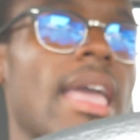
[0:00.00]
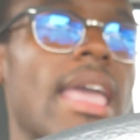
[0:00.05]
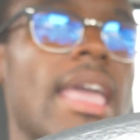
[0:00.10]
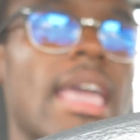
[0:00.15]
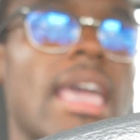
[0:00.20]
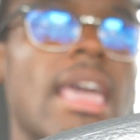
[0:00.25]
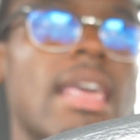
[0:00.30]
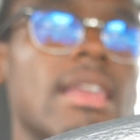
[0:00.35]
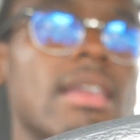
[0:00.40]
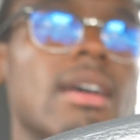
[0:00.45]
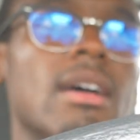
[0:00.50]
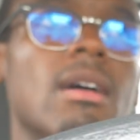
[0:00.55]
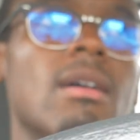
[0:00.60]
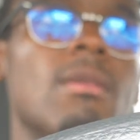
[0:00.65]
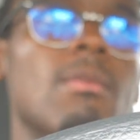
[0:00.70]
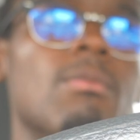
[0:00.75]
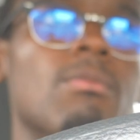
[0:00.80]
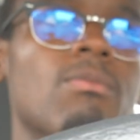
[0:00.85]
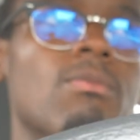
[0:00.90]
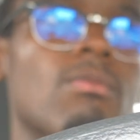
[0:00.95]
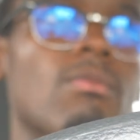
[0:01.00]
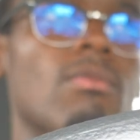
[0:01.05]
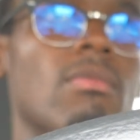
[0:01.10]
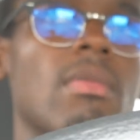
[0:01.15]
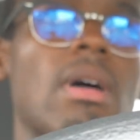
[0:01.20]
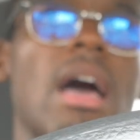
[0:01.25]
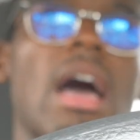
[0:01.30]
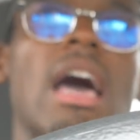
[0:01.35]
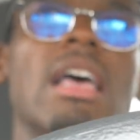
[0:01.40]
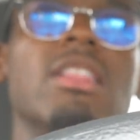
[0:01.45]
And
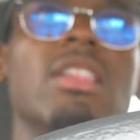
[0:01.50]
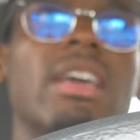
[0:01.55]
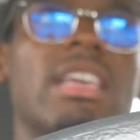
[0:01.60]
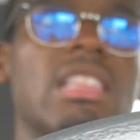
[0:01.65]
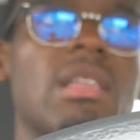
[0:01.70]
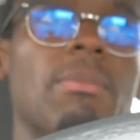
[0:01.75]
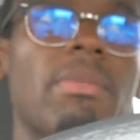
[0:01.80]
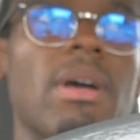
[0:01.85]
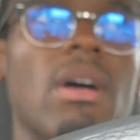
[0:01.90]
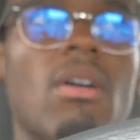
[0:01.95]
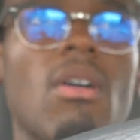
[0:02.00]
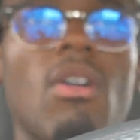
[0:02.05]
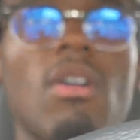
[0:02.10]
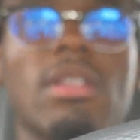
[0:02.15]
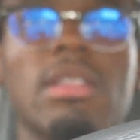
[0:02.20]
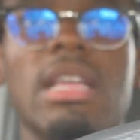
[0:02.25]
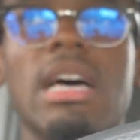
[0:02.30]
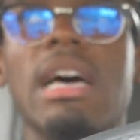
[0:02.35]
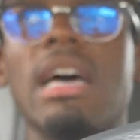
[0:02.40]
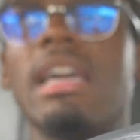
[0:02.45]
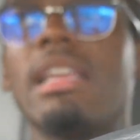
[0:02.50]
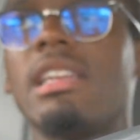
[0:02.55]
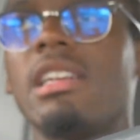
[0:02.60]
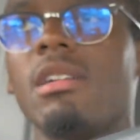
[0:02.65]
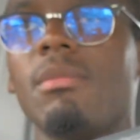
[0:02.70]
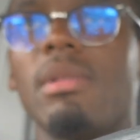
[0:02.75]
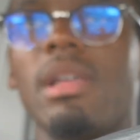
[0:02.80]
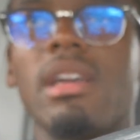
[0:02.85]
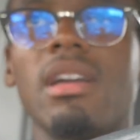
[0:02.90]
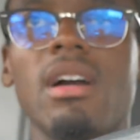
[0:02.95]
I look at the belt online
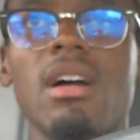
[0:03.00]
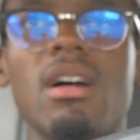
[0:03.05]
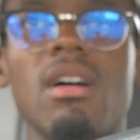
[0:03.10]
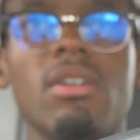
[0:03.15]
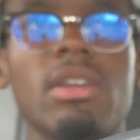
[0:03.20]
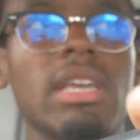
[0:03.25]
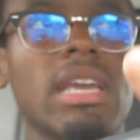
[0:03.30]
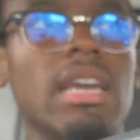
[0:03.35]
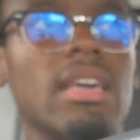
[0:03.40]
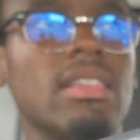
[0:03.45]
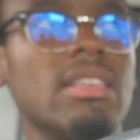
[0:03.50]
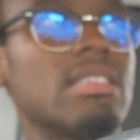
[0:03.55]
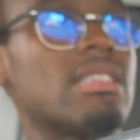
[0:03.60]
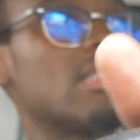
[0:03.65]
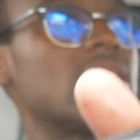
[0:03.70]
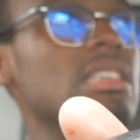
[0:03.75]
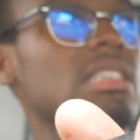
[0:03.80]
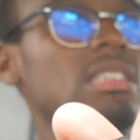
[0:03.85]
and I'm like, oh yeah, this